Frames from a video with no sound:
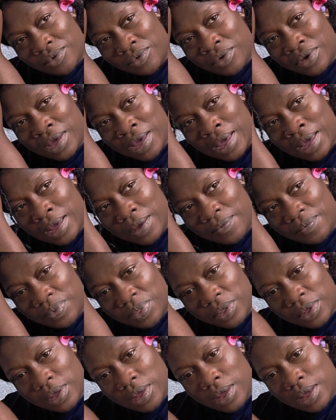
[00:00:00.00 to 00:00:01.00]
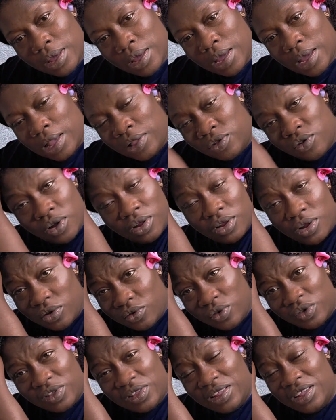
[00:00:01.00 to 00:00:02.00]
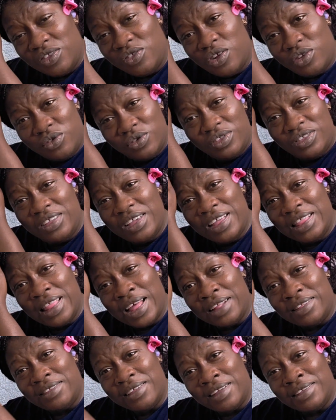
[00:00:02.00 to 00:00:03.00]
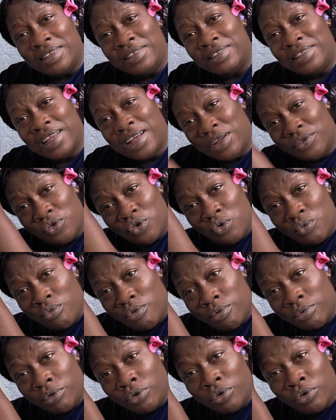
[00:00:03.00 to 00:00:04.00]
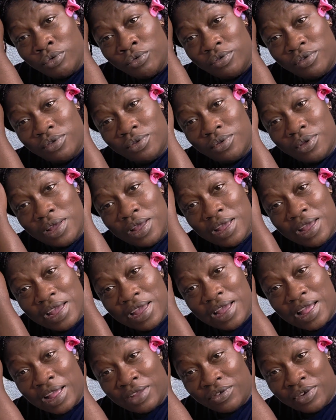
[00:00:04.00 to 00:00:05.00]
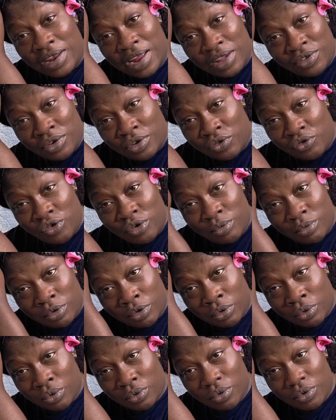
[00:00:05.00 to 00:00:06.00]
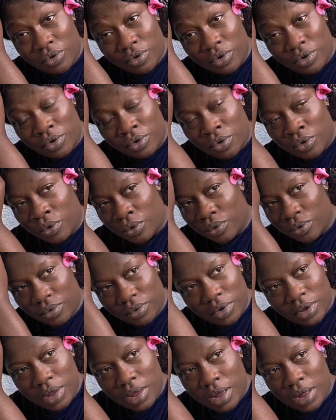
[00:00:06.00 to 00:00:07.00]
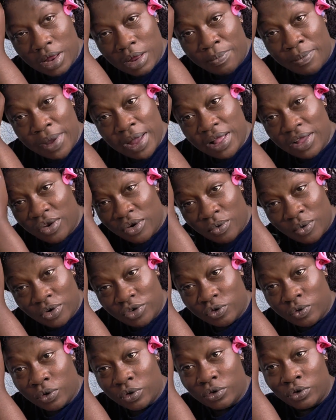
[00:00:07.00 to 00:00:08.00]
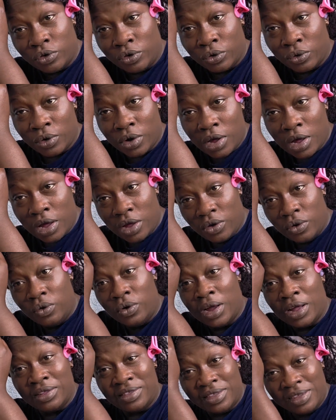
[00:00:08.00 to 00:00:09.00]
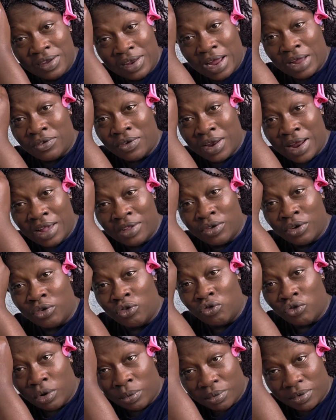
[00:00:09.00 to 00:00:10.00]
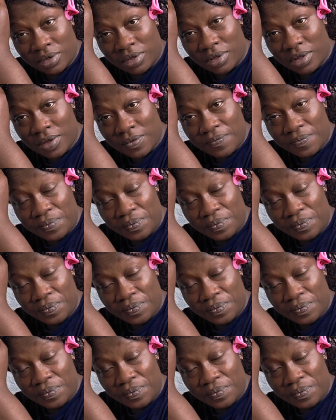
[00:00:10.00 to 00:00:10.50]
Okay, it's not to say that as a stay-at-home mom you don't actualize your dreams. Though. No, depending on what you want to do, you can still actualize your dreams,